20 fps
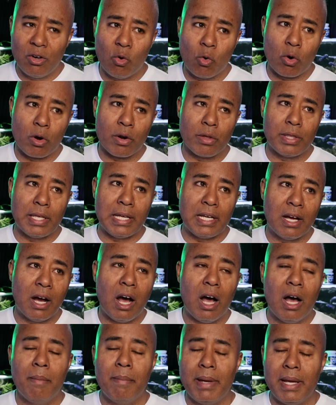or the
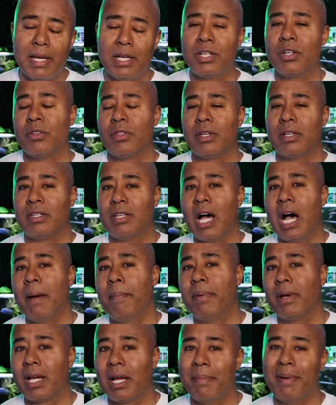comment or the
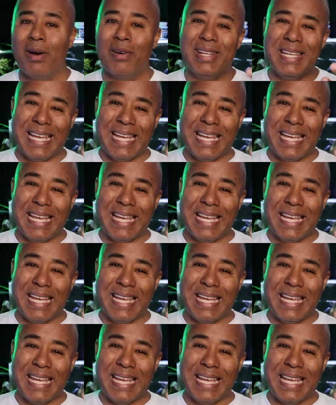topic about